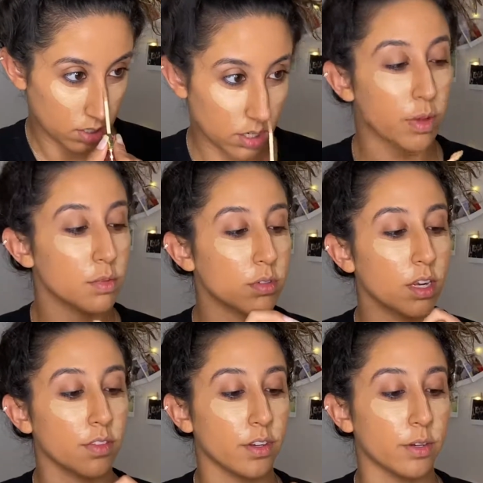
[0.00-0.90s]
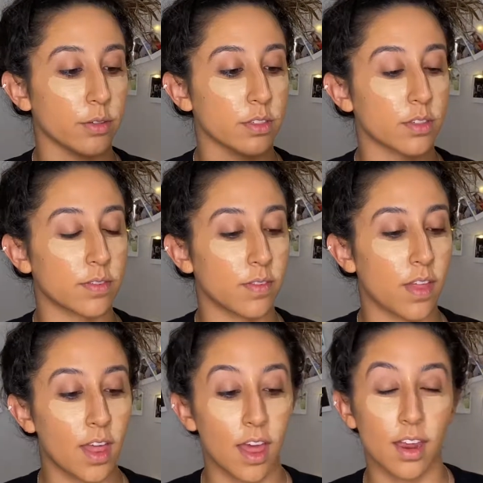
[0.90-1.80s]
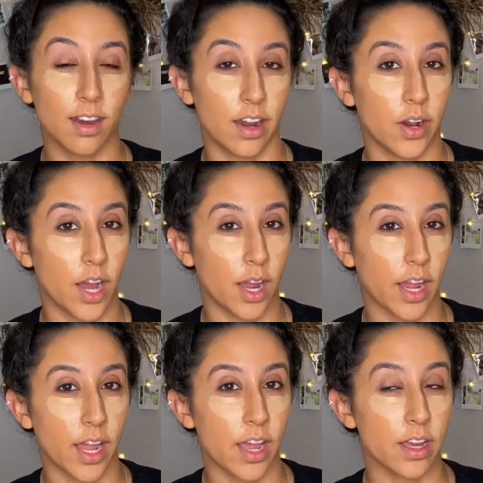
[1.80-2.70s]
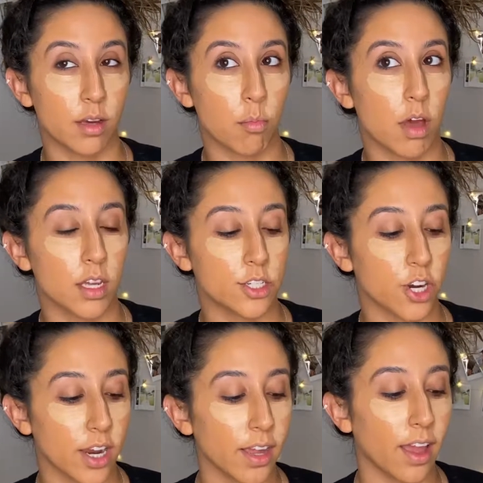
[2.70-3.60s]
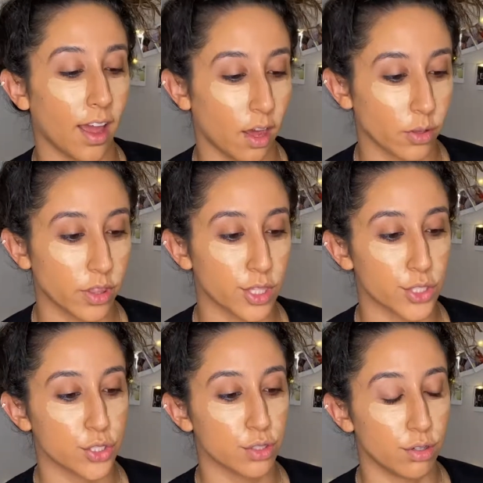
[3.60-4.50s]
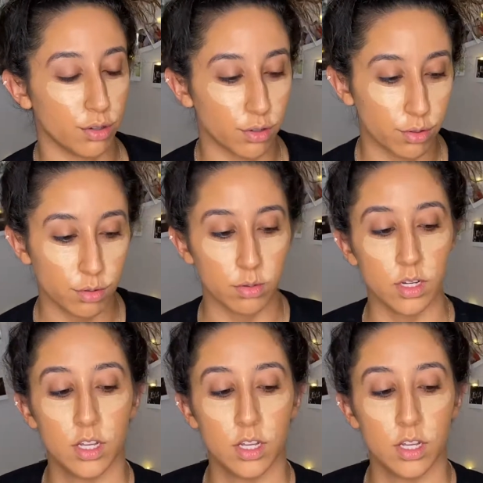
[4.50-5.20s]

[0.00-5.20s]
Also down the nose. Now, I am trying out this new,